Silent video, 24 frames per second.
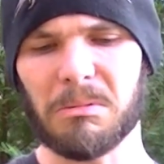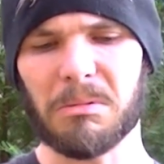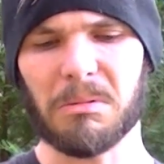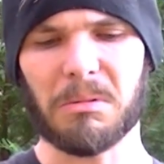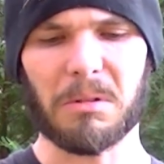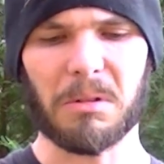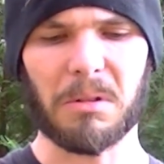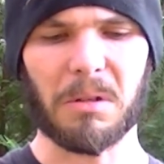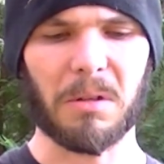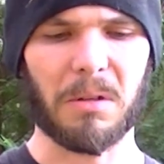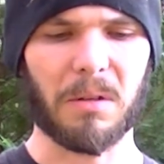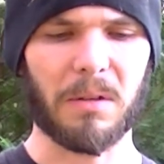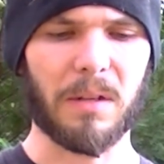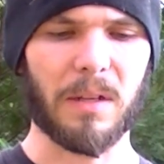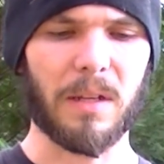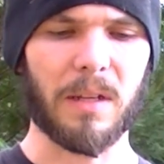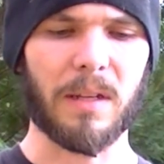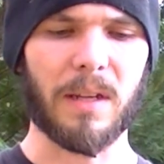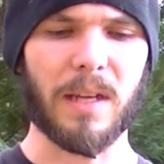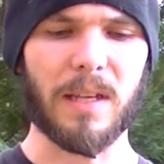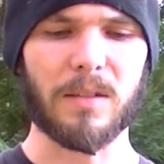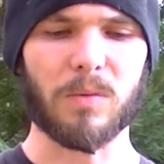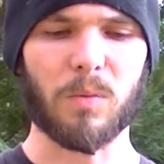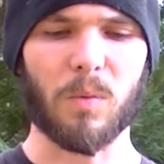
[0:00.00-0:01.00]
you know,
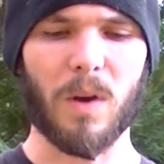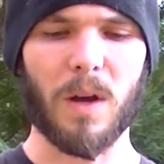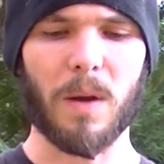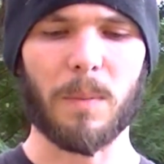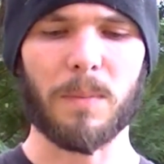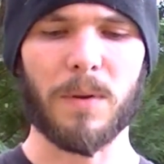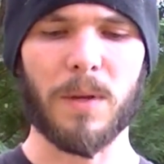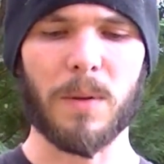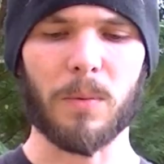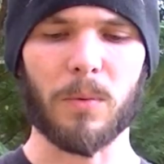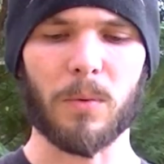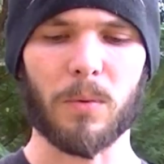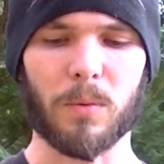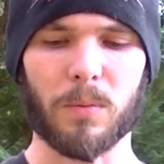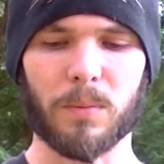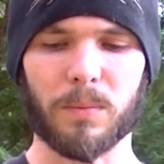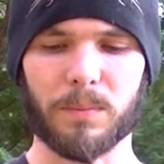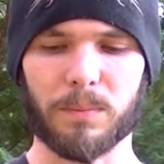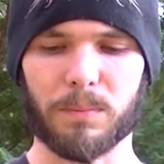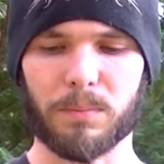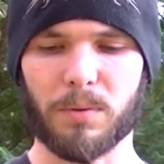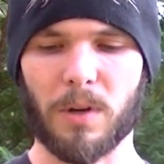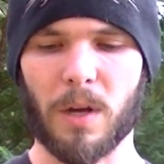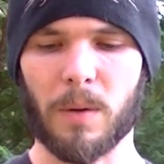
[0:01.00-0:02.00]
and that's why people
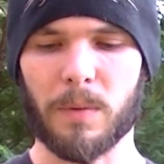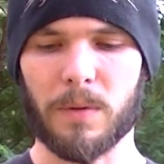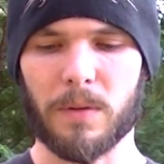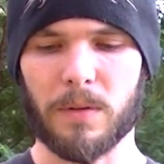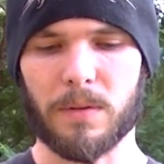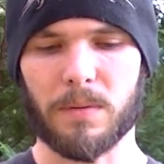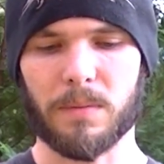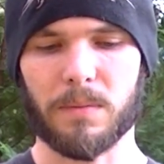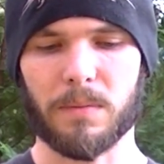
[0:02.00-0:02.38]
probably